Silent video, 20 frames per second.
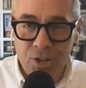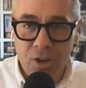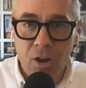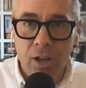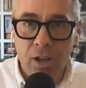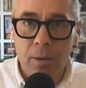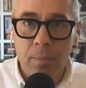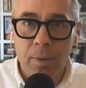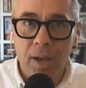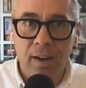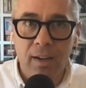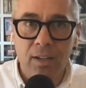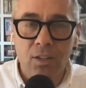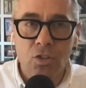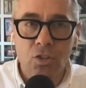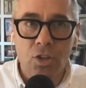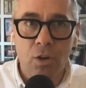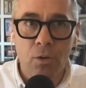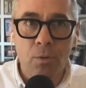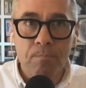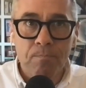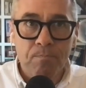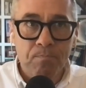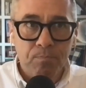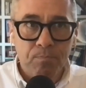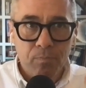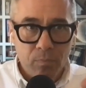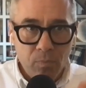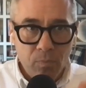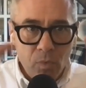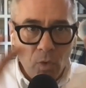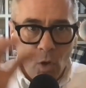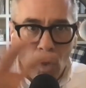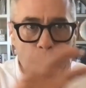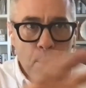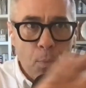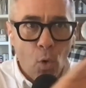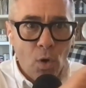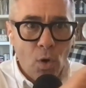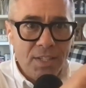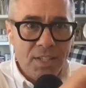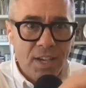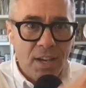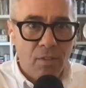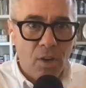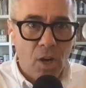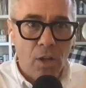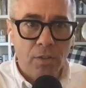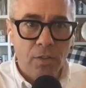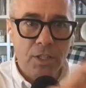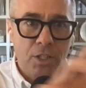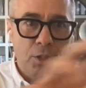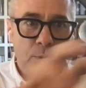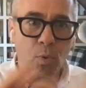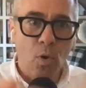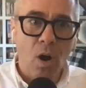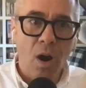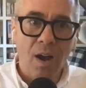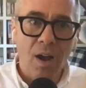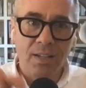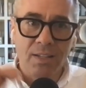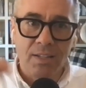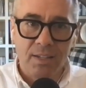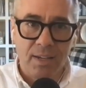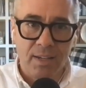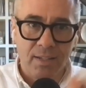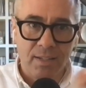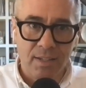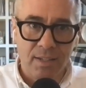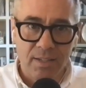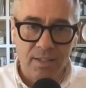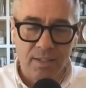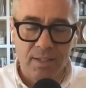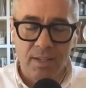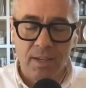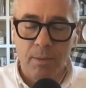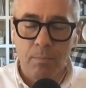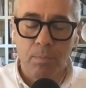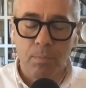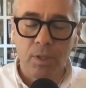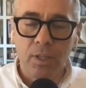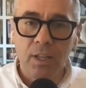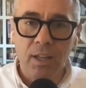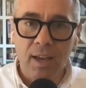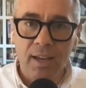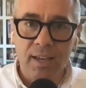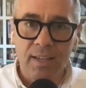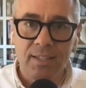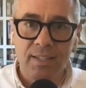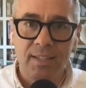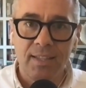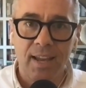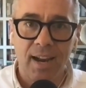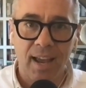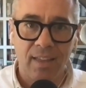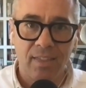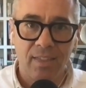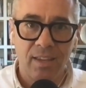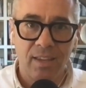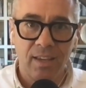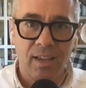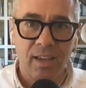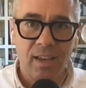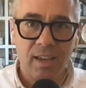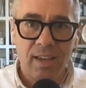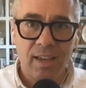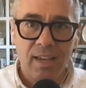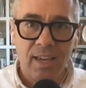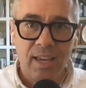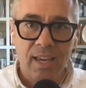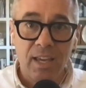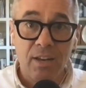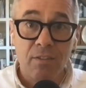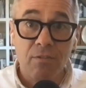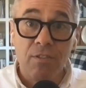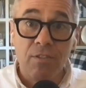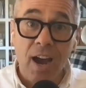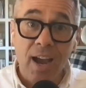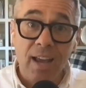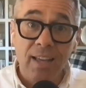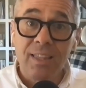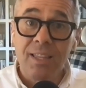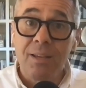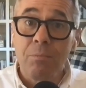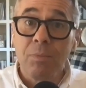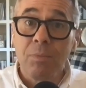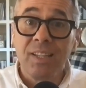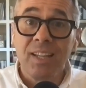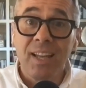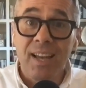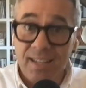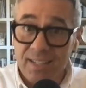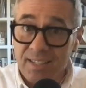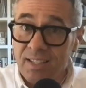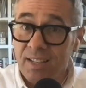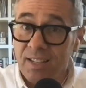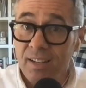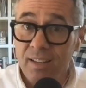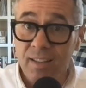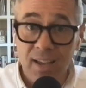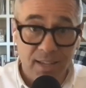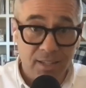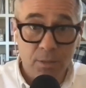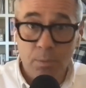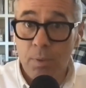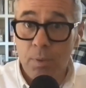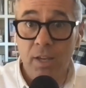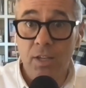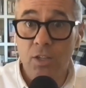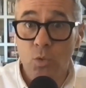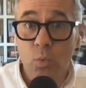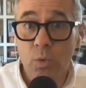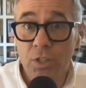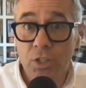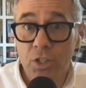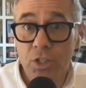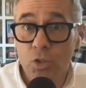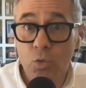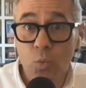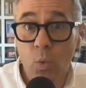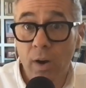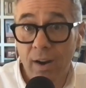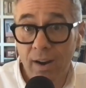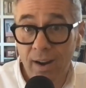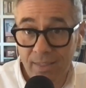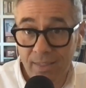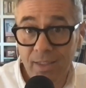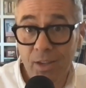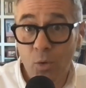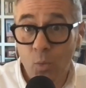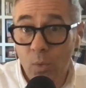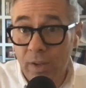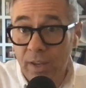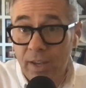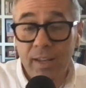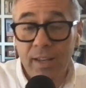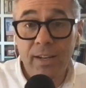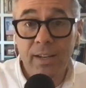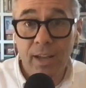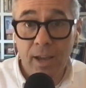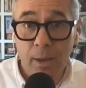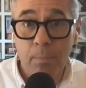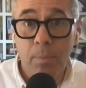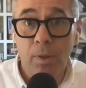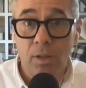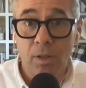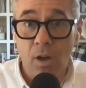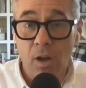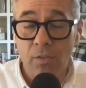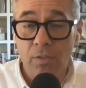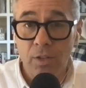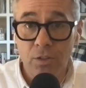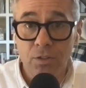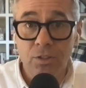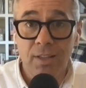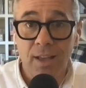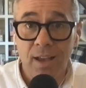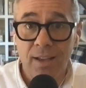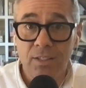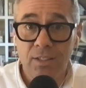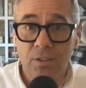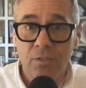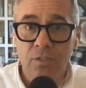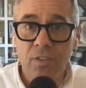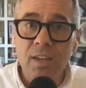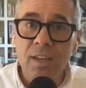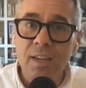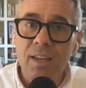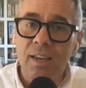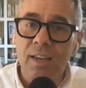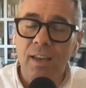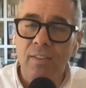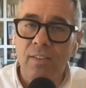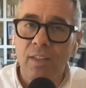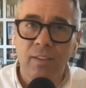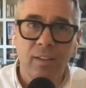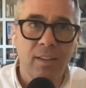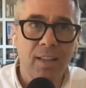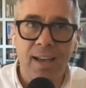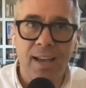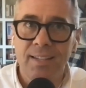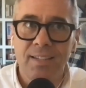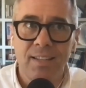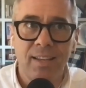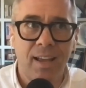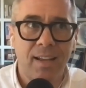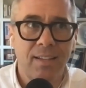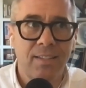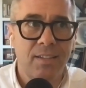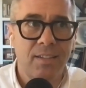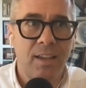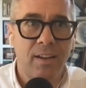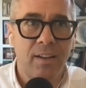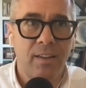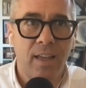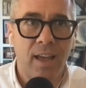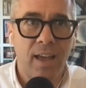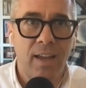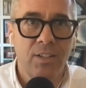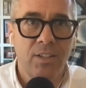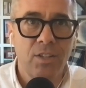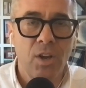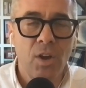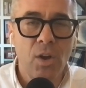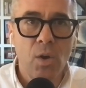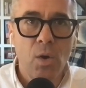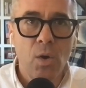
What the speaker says: talking about. And so boys have all these processes in place that I think invite them less into that space, which is where I think we end up along those lines of thinking. And then the last thing I'd say to that is,